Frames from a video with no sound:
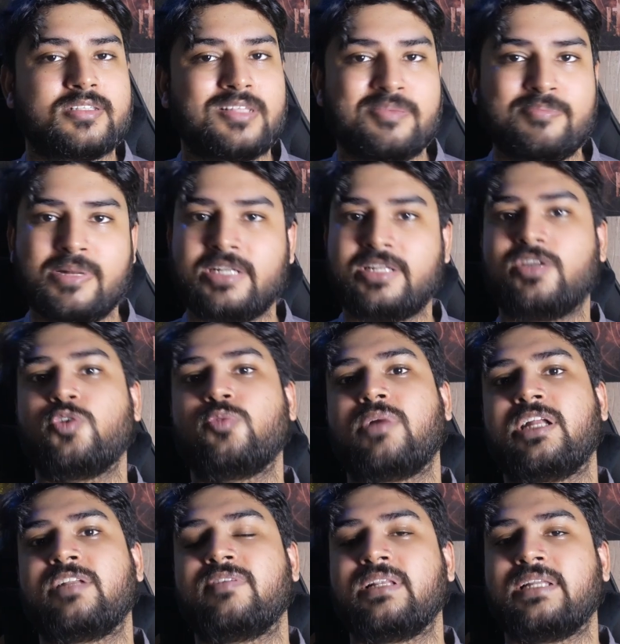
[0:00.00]
the better your
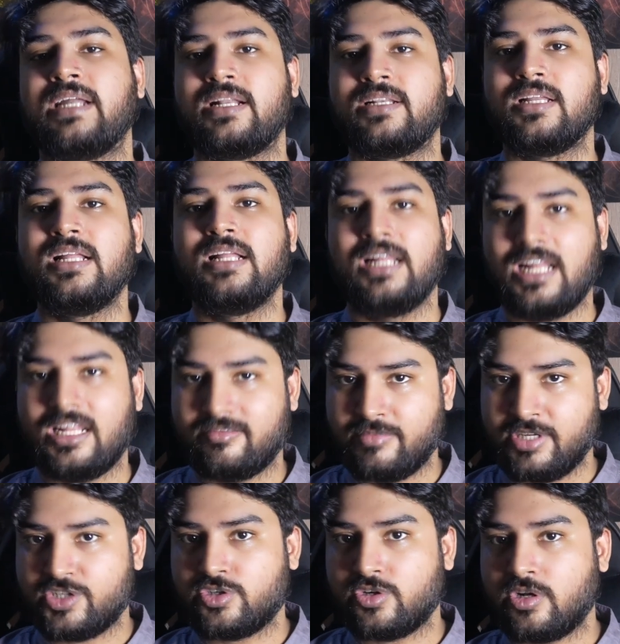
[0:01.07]
mind will get, and
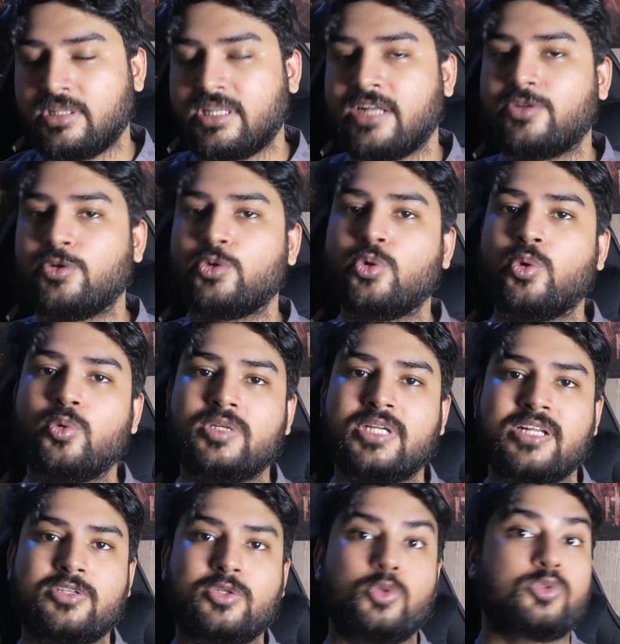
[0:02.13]
make sure that you don't
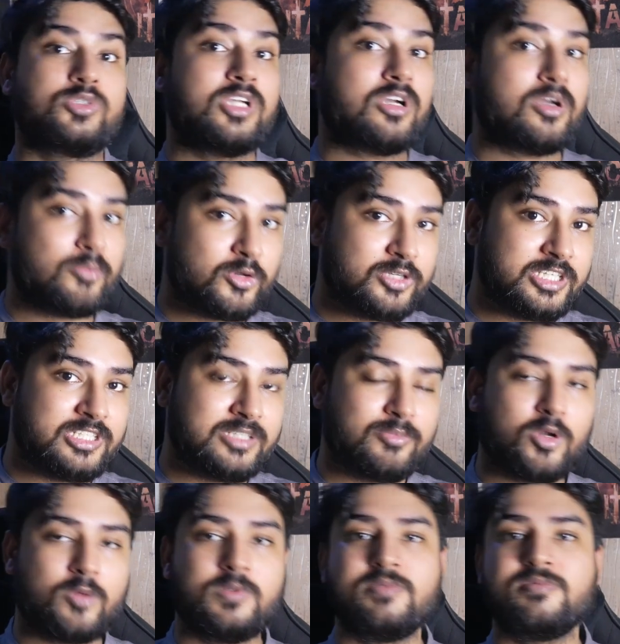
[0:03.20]
get too stuck up on easy
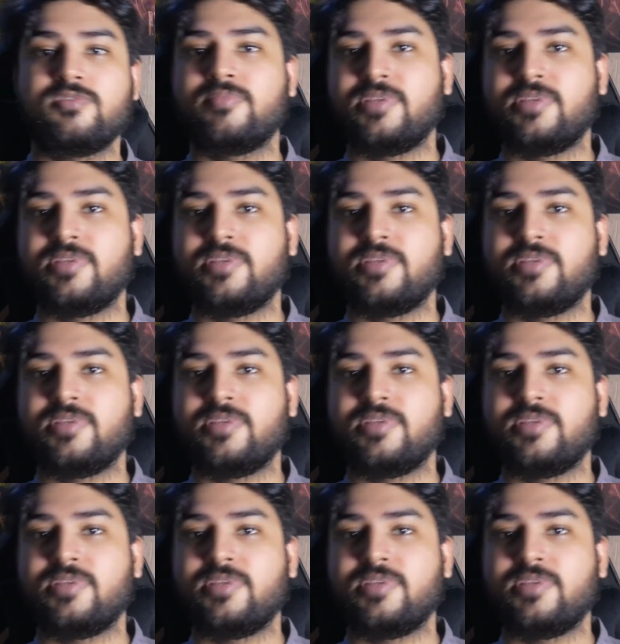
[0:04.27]
problems.